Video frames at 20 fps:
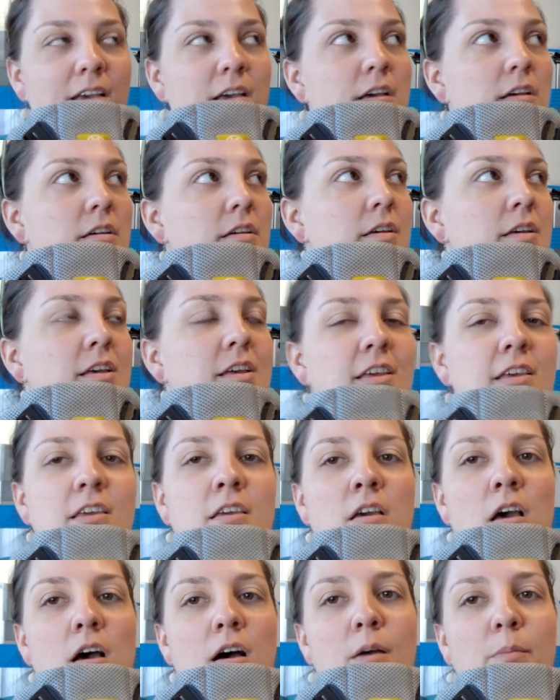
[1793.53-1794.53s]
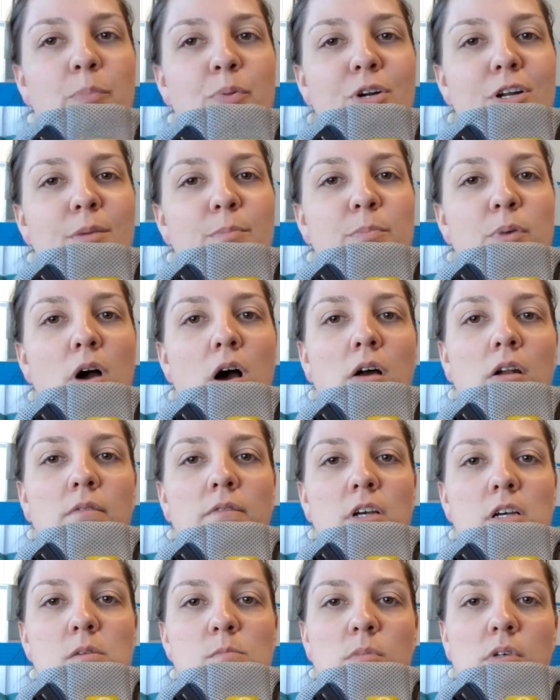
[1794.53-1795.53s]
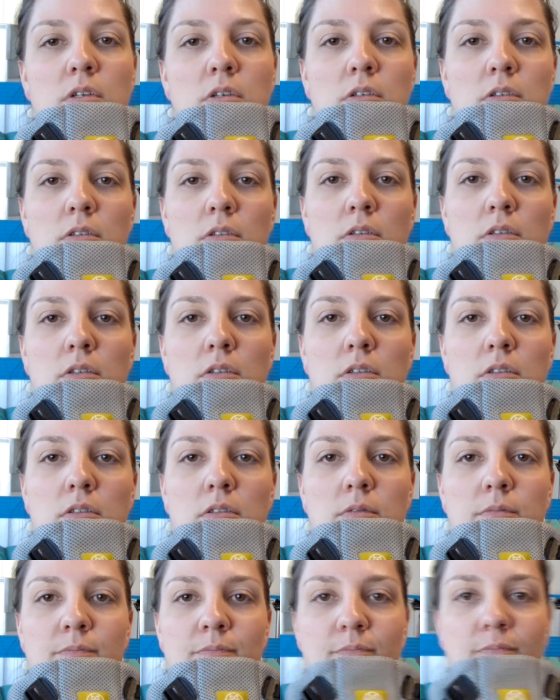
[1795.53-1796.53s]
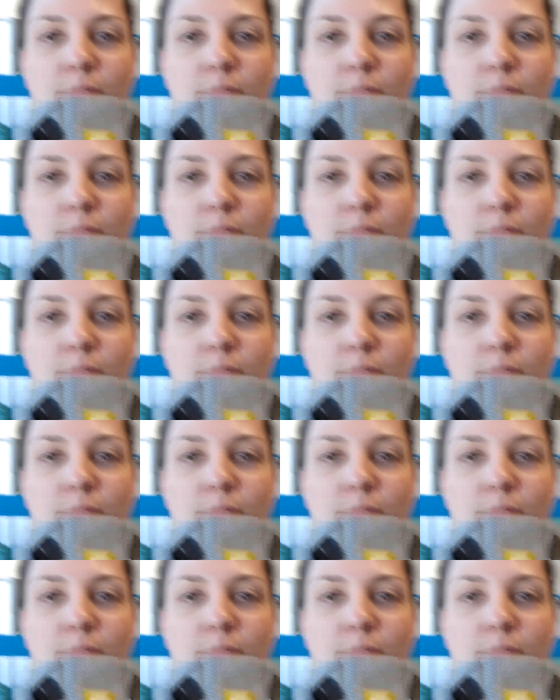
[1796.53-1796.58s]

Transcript: There is I'm pretty one proud of him. airplane out